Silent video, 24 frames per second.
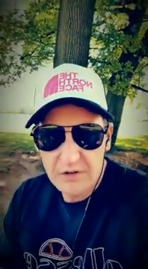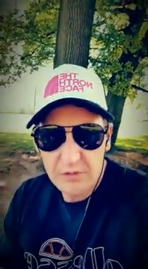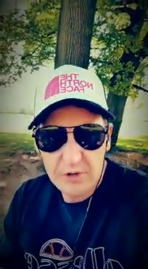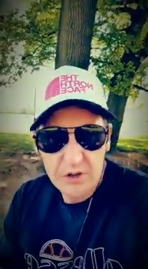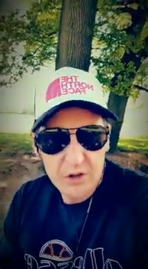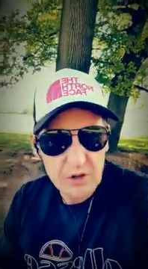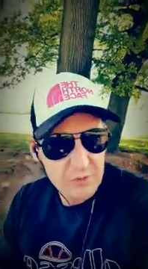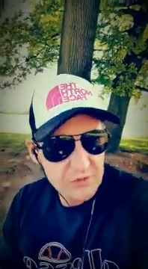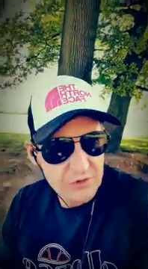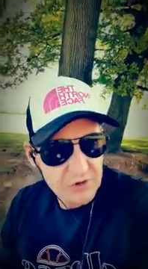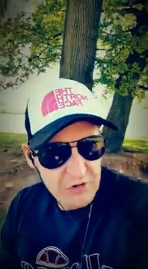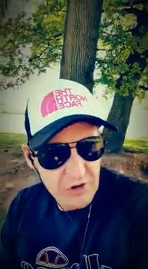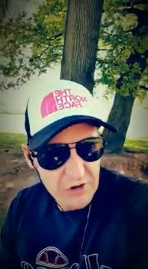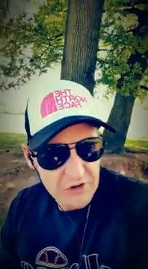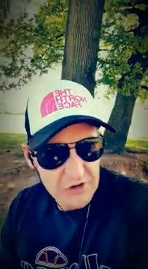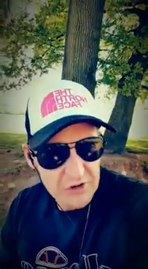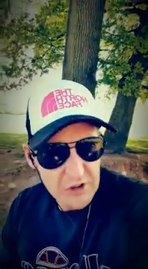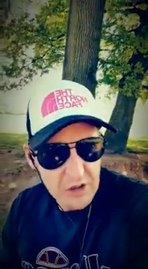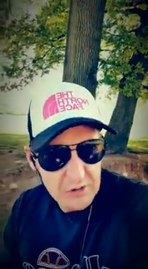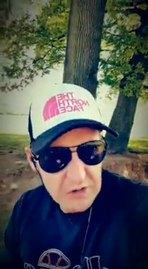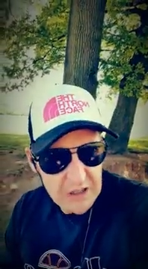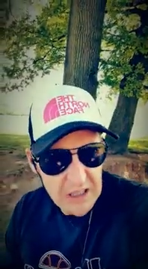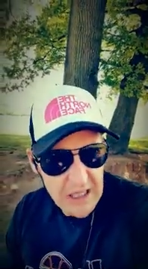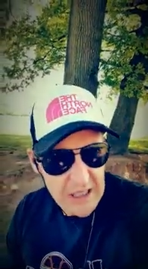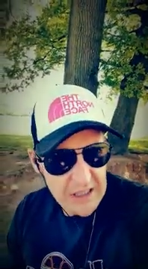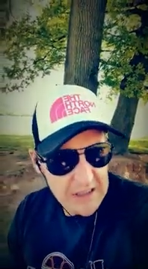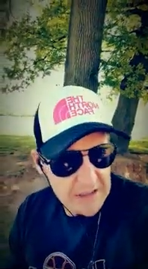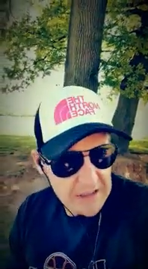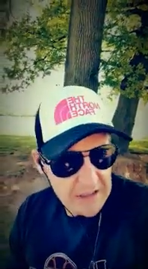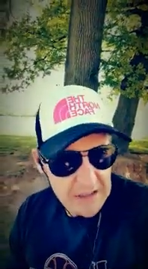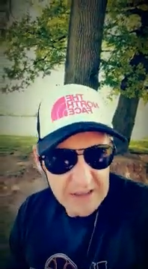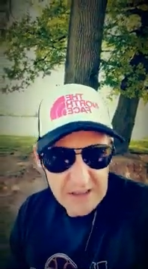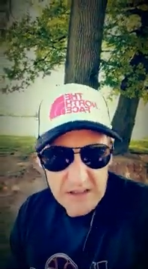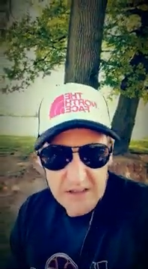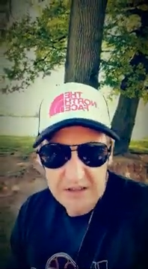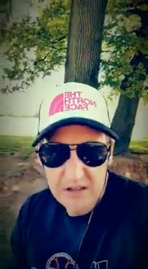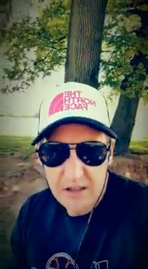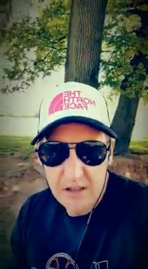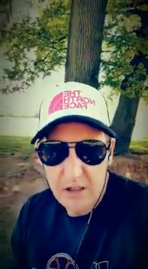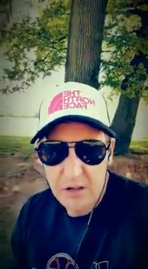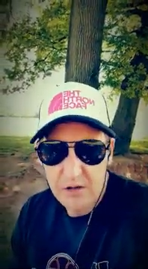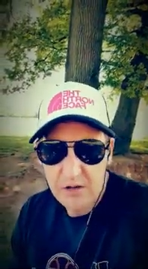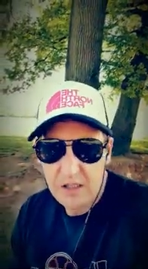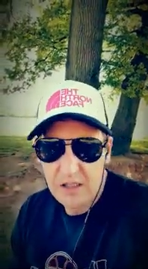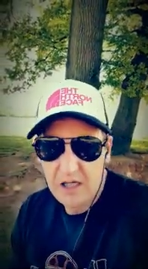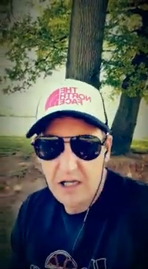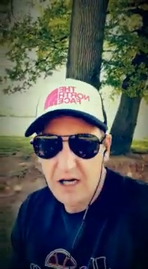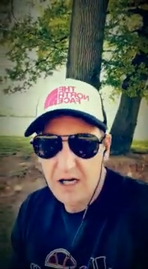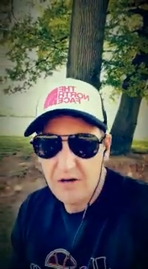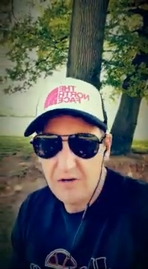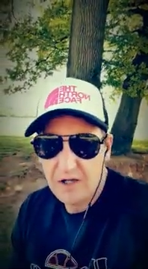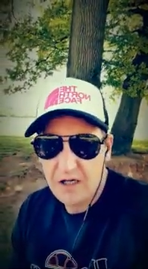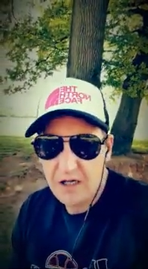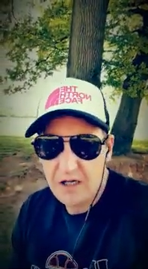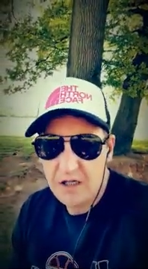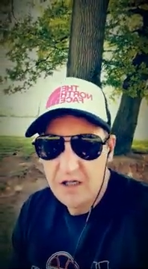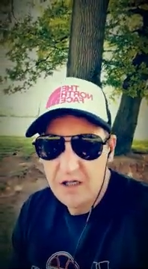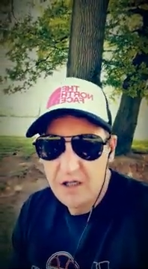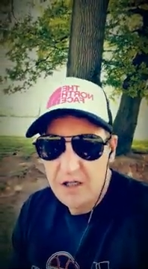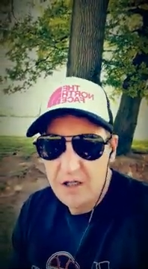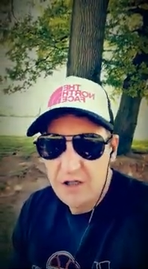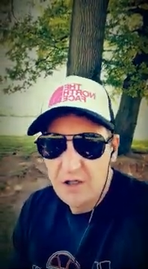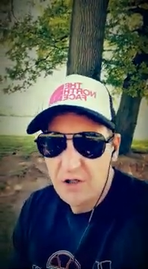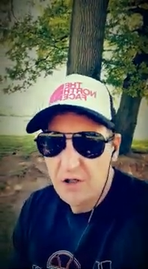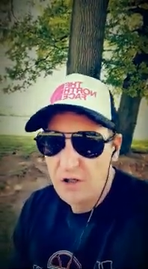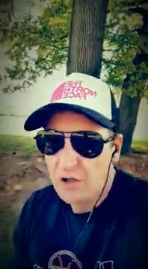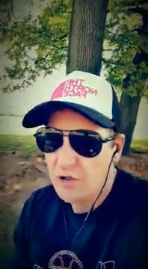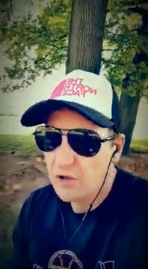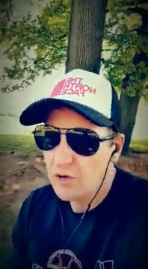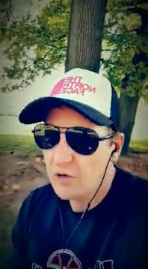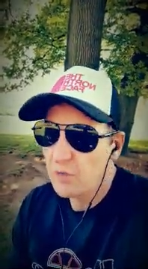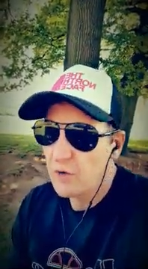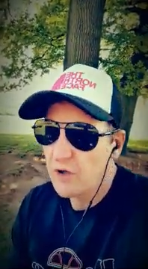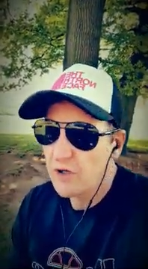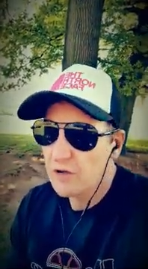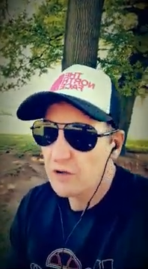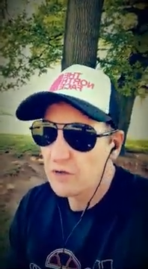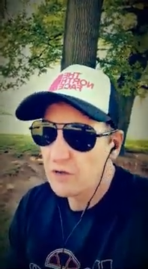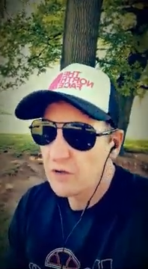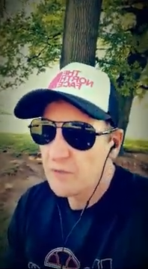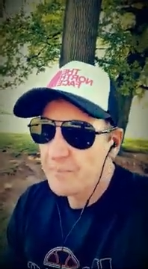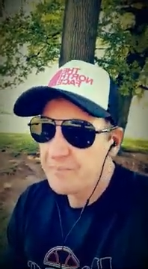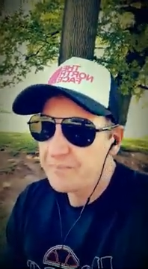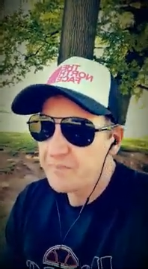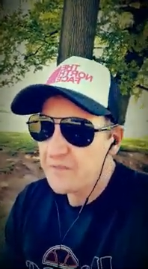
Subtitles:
so he comes across an old lady in the local area who will,